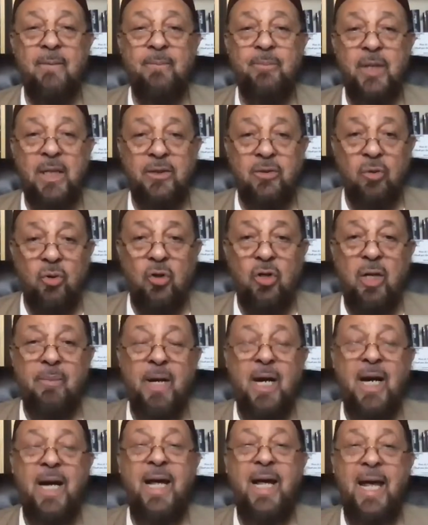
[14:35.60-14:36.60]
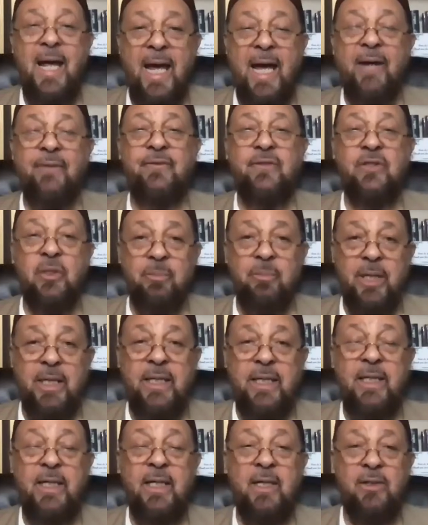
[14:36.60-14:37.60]
that the ulama have to
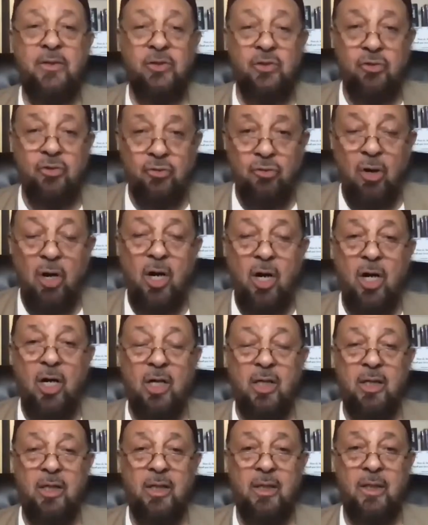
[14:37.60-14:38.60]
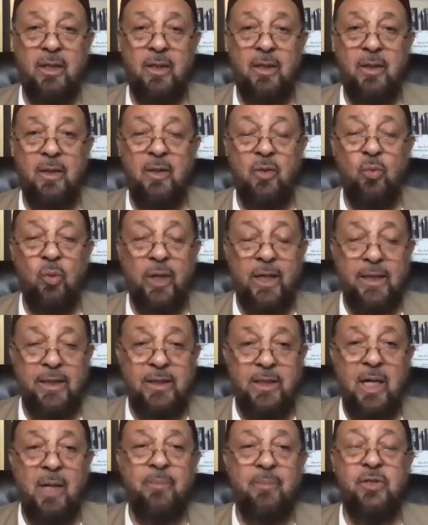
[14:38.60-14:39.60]
be strong when
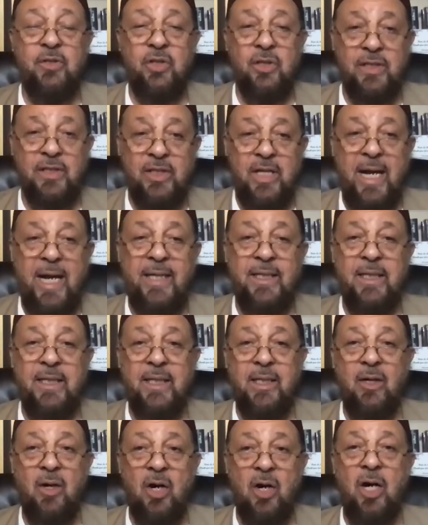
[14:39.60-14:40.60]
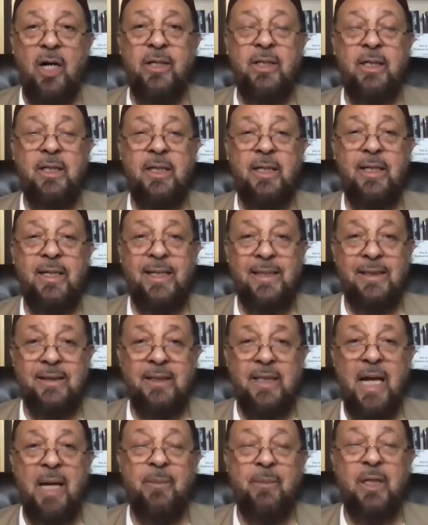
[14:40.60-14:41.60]
it comes to standing on
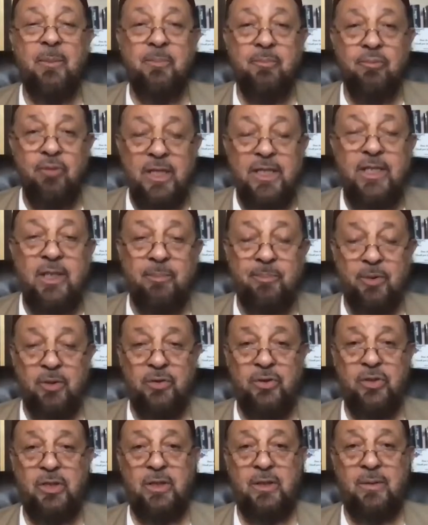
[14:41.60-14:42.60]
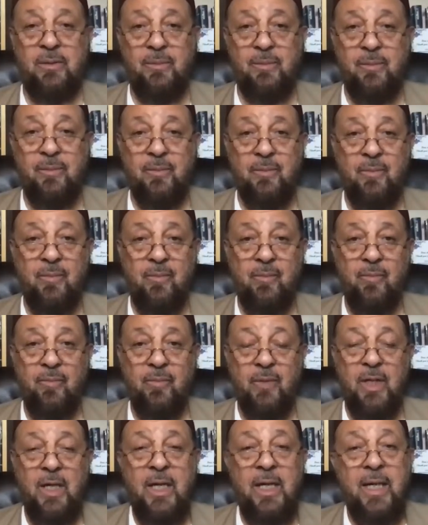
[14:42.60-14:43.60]
Islamic principles.
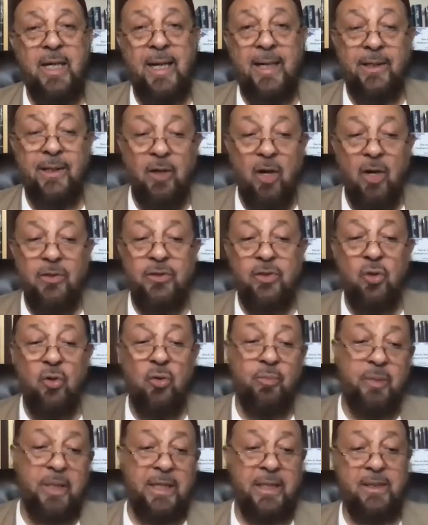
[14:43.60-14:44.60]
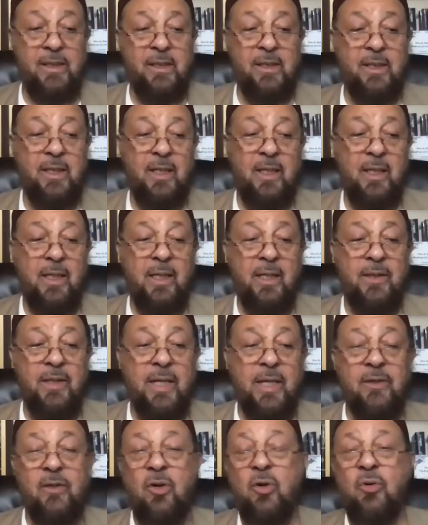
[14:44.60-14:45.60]
And it also means
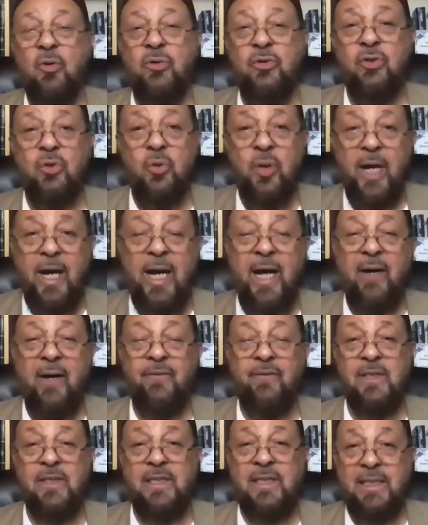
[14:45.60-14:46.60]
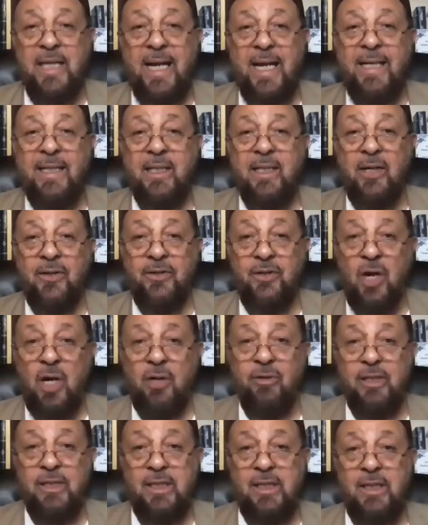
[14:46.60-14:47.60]
that those who have state
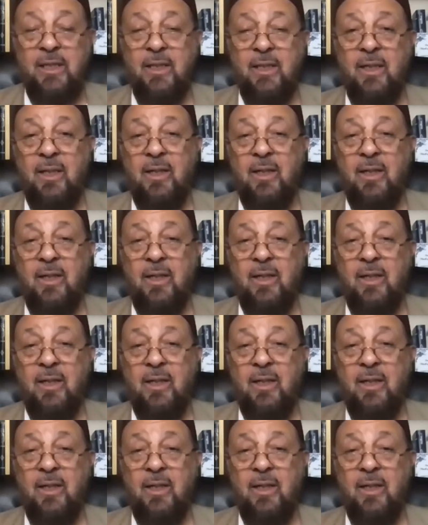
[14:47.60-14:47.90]
authority,